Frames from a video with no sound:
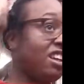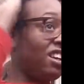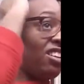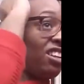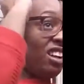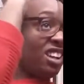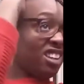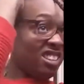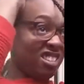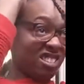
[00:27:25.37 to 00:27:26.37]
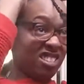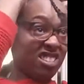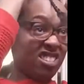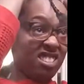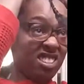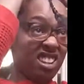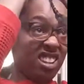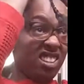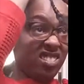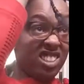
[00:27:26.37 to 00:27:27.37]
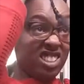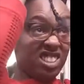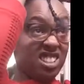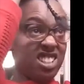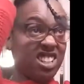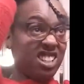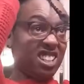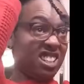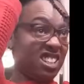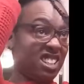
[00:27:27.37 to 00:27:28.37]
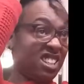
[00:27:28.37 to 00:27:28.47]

Okay, so now I'm just gonna try to